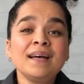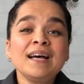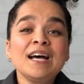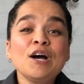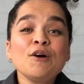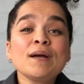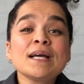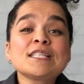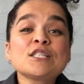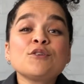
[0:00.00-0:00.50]

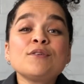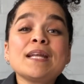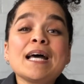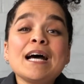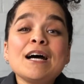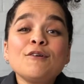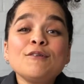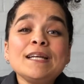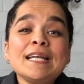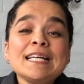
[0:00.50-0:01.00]
Okay, so
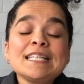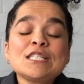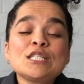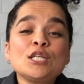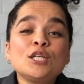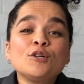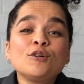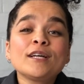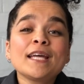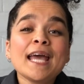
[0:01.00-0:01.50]
now let's
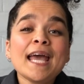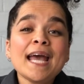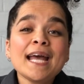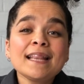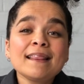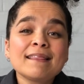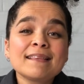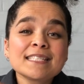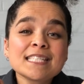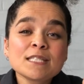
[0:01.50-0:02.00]
look
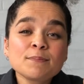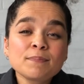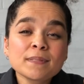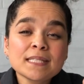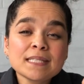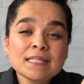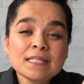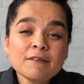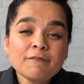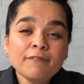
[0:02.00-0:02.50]
at the
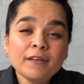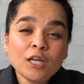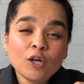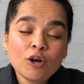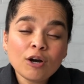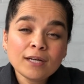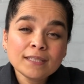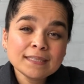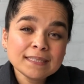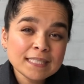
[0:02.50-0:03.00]
specific
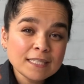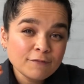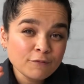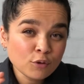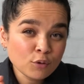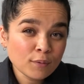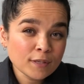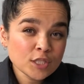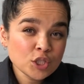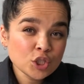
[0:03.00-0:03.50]
content
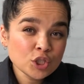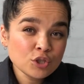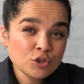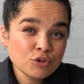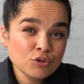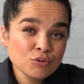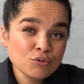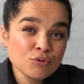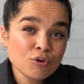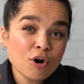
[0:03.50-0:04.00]
for question
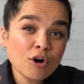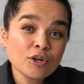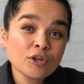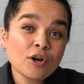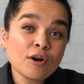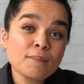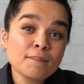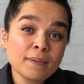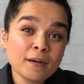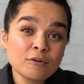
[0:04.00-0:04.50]
2 on
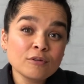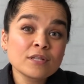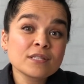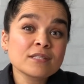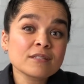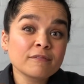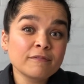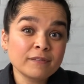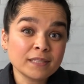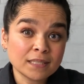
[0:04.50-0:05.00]

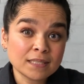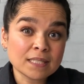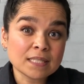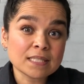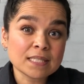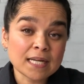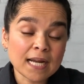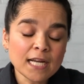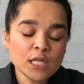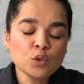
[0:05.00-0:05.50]
components of
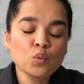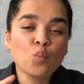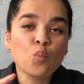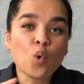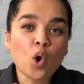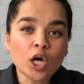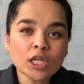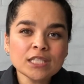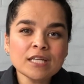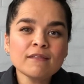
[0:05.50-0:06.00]
fitness, right?
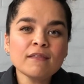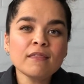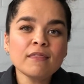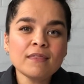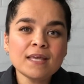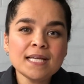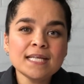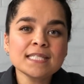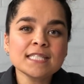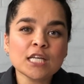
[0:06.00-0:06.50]
What are the
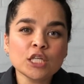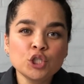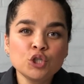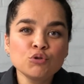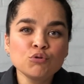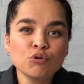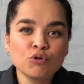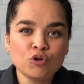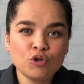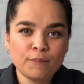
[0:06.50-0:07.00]
things that
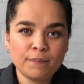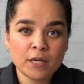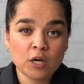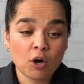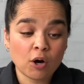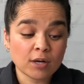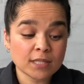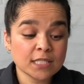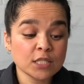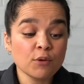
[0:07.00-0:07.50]
you could be
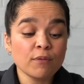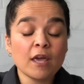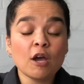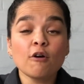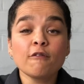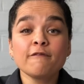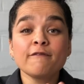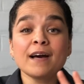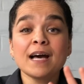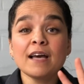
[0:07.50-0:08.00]
asked? So there
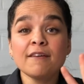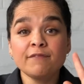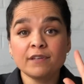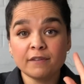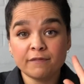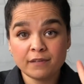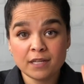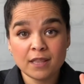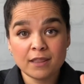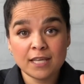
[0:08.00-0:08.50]
are 5
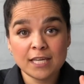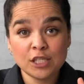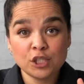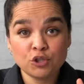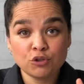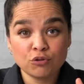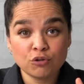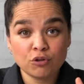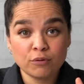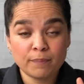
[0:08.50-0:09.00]
different
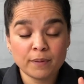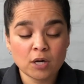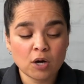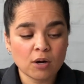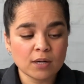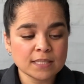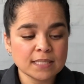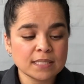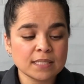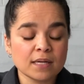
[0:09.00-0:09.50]
things you could be
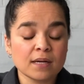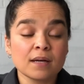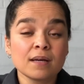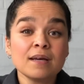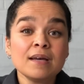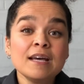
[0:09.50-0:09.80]
asked here.